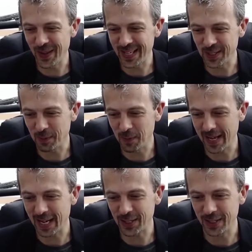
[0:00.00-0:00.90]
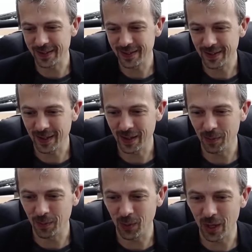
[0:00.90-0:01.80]
the top of the action.
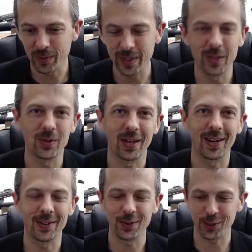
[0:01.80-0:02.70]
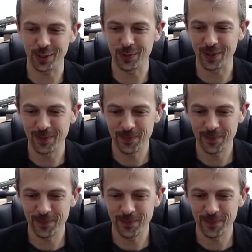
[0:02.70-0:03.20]
Why would we use that in a shooter?